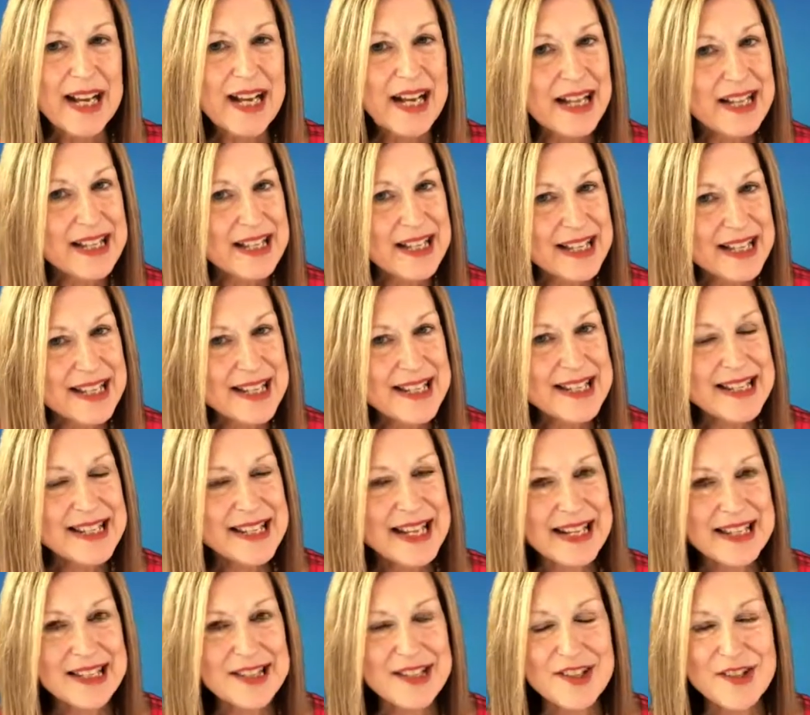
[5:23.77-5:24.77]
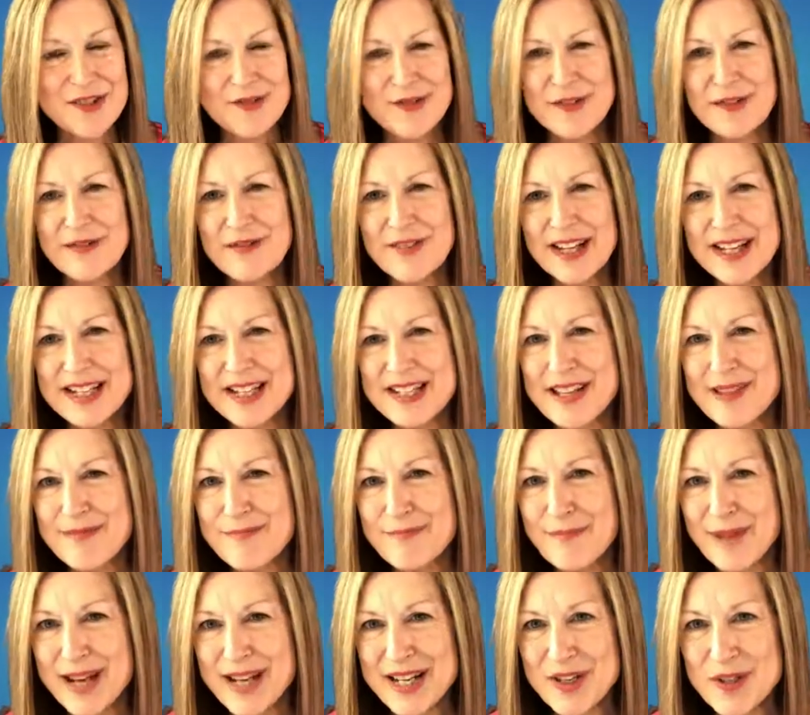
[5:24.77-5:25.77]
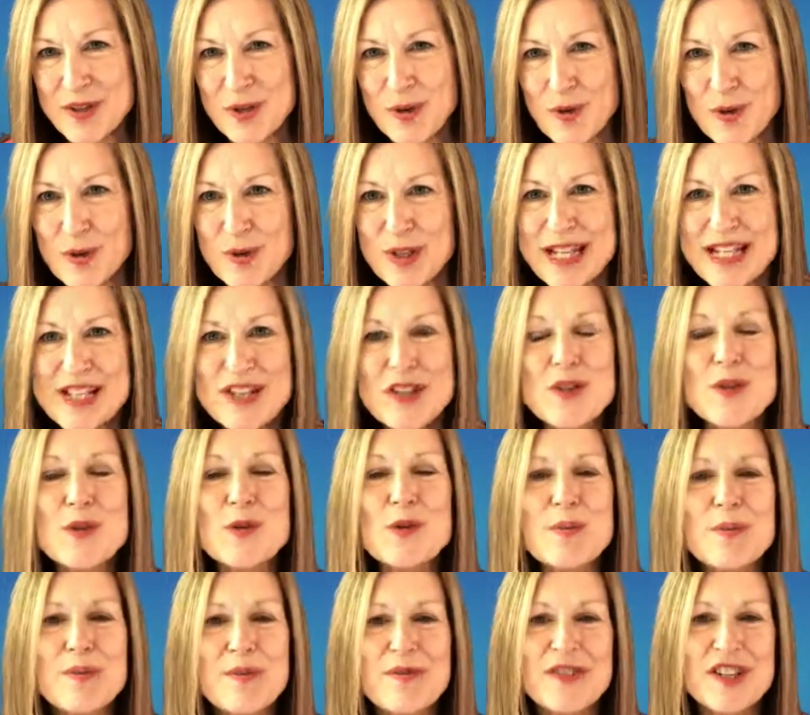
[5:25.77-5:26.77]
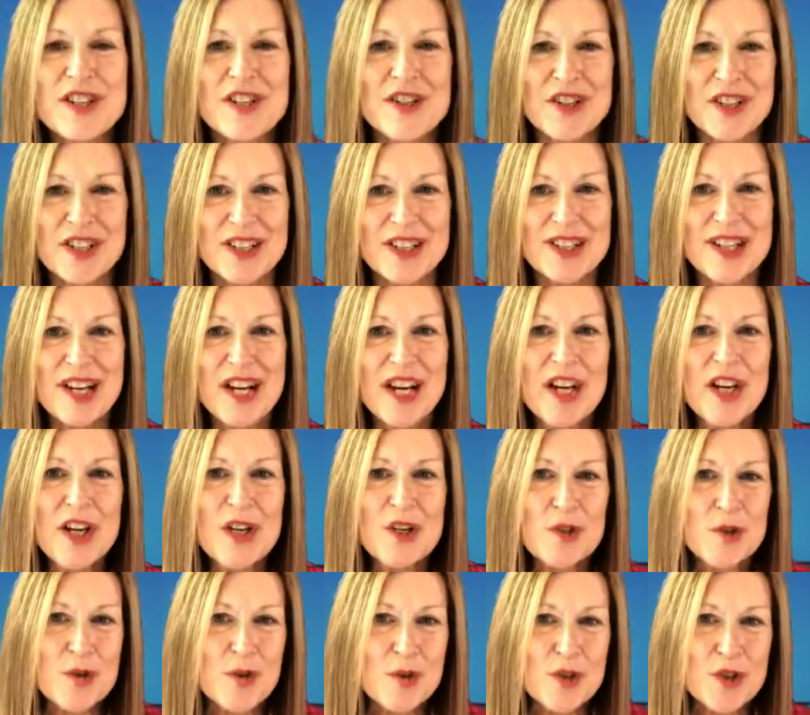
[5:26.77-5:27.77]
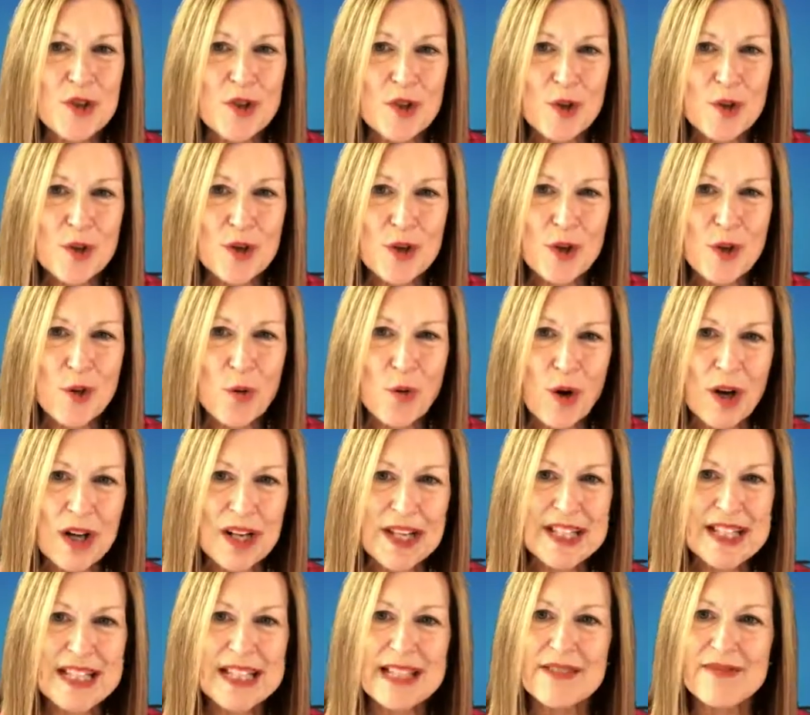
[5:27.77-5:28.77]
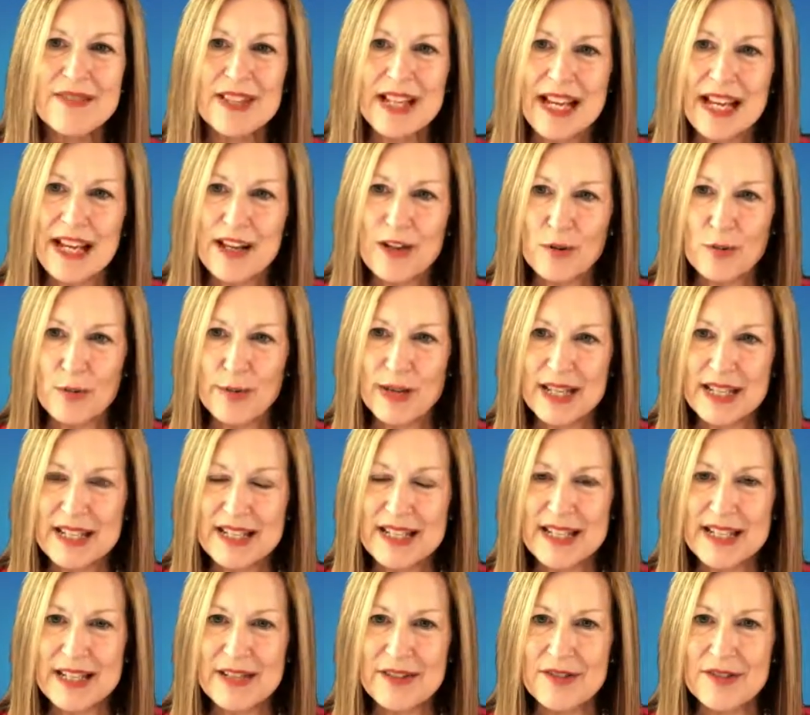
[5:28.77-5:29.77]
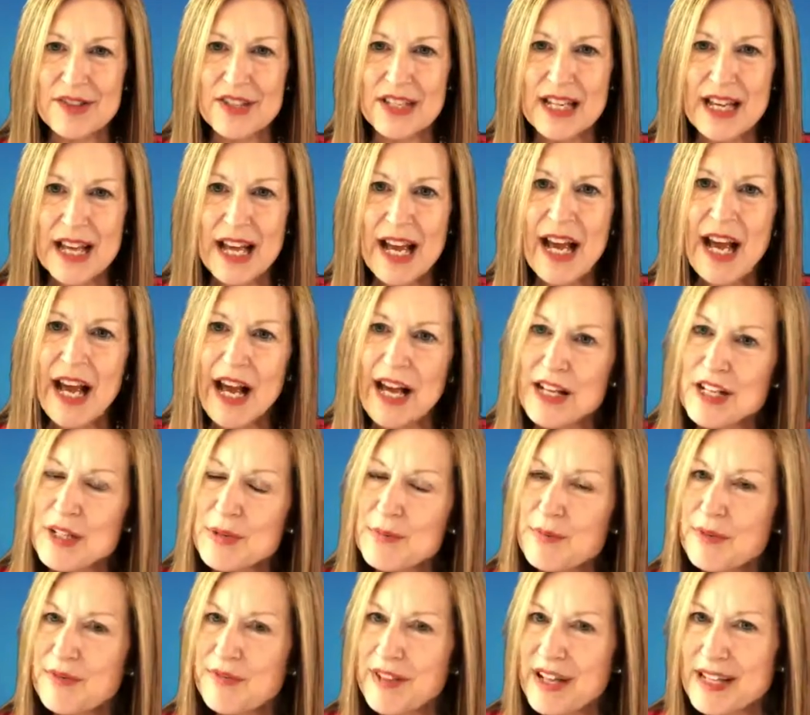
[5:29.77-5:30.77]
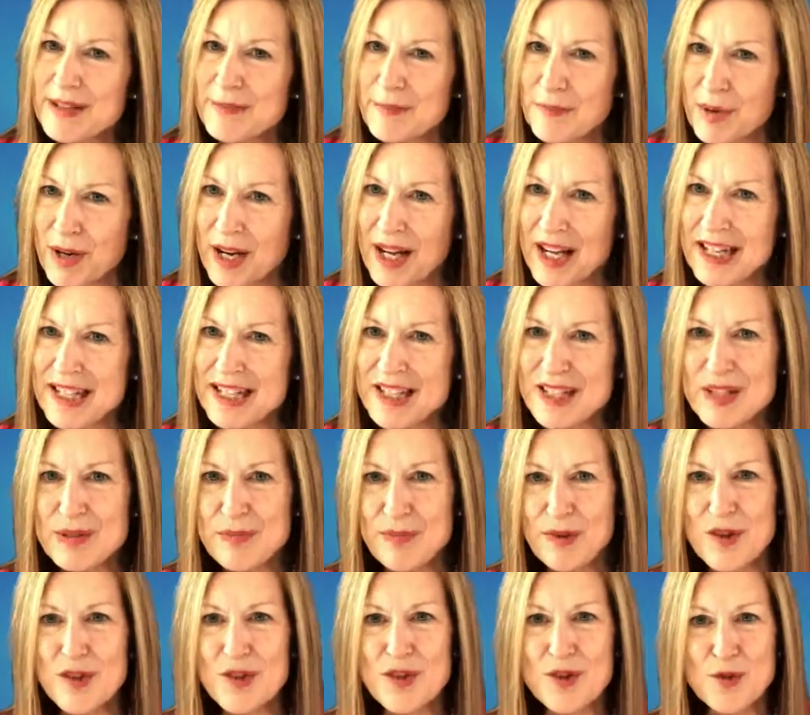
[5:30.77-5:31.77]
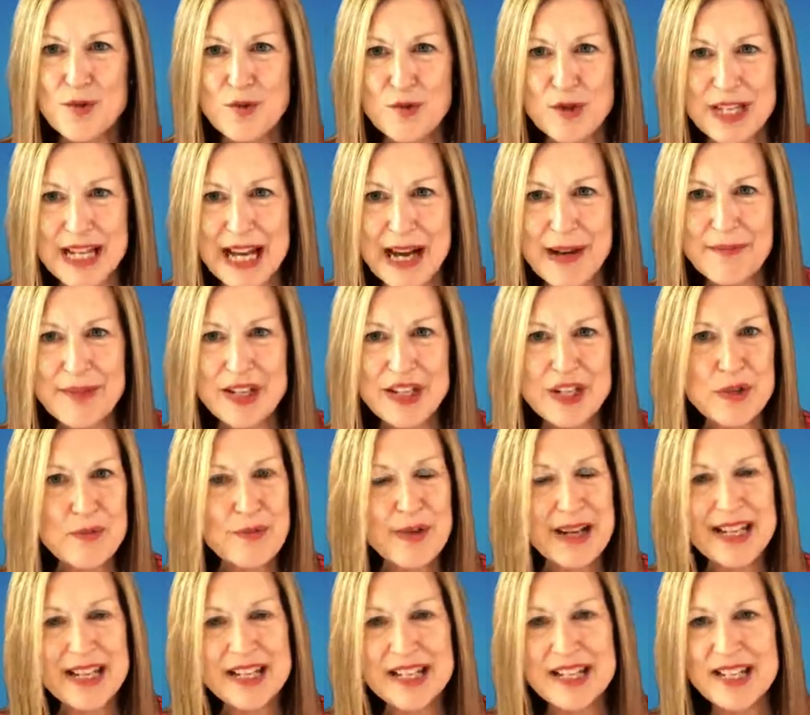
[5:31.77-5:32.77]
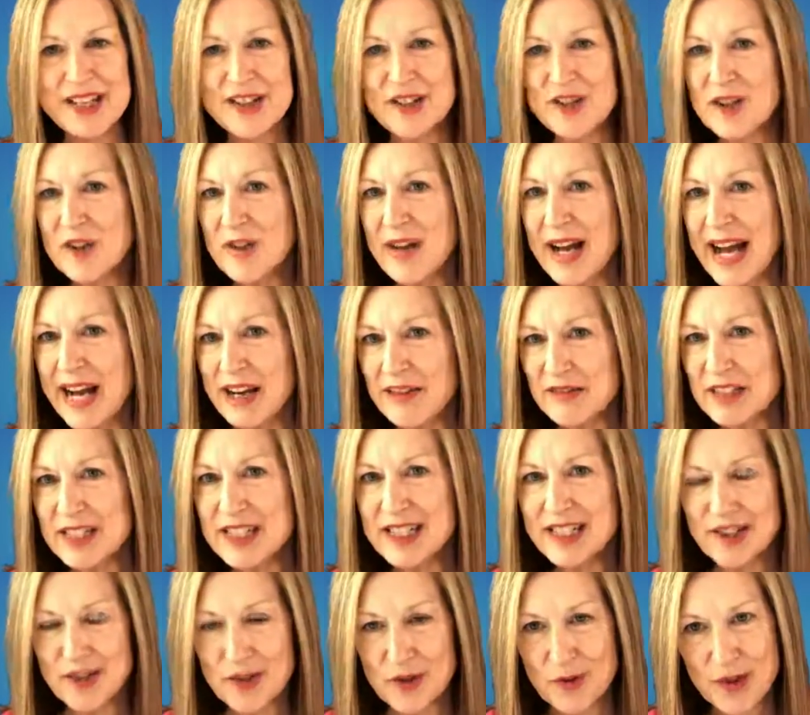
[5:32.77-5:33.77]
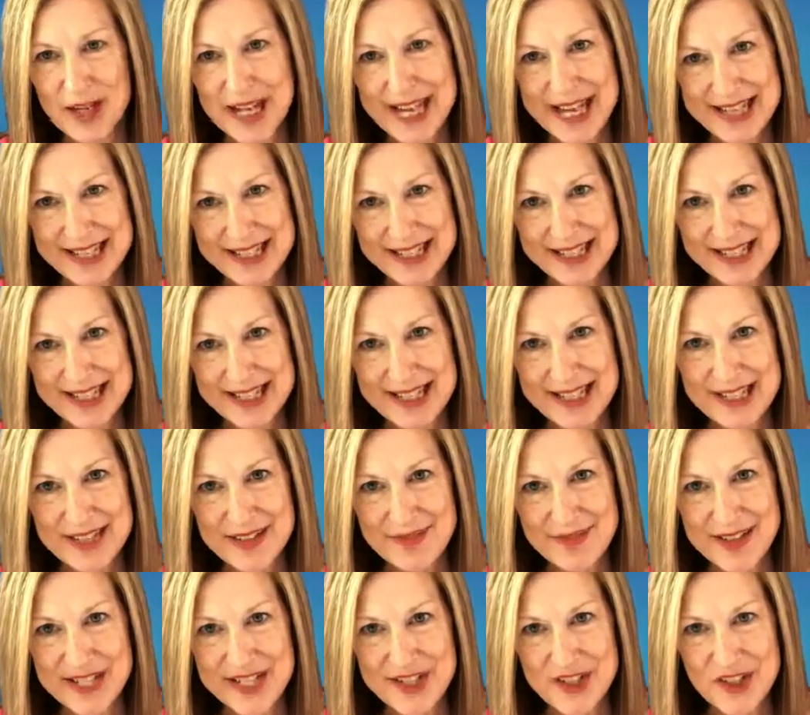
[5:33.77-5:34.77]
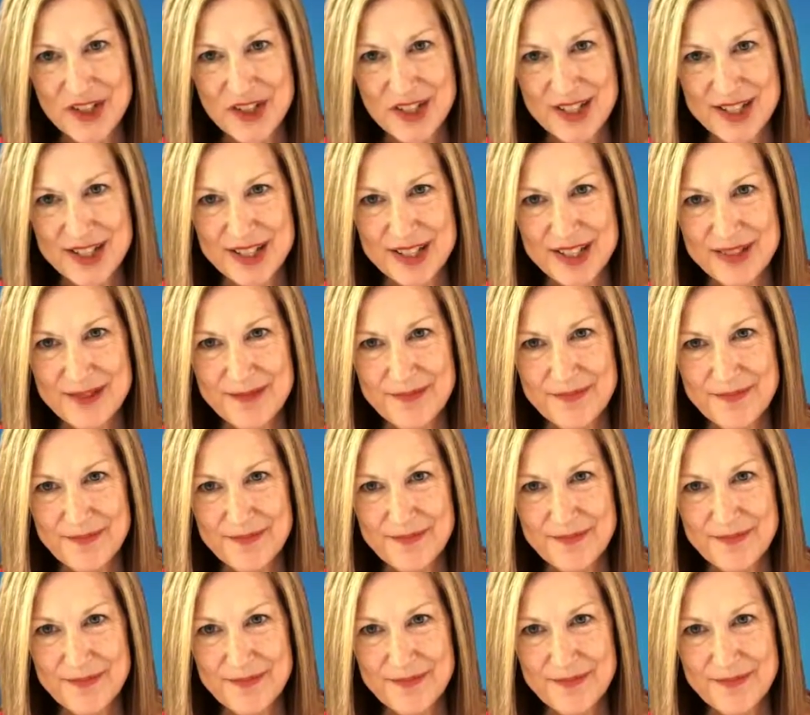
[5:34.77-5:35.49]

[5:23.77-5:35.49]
In this sense, the reflexive mentor needs supervision to assure the quality of their helping skills and to prevent blind spots or damage being done through arrogant or careless interventions.